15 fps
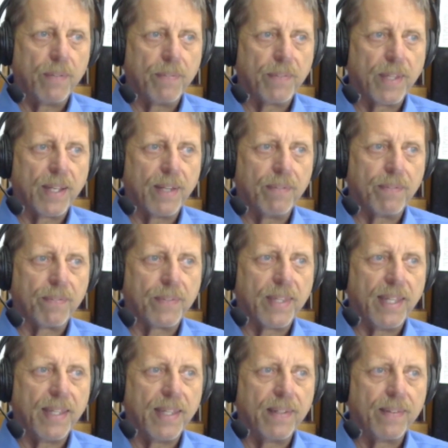I've
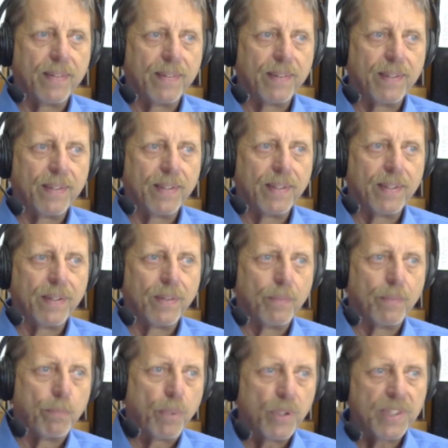
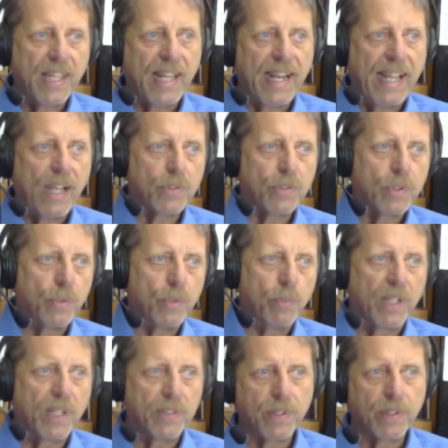put that out to
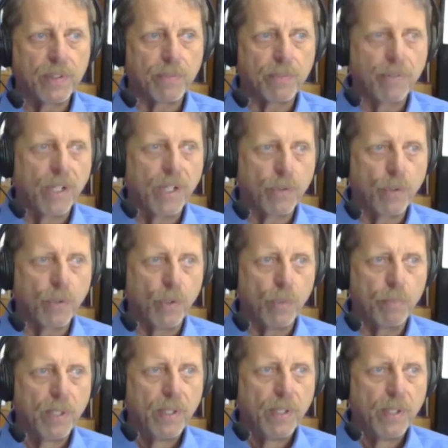my schizophrenic group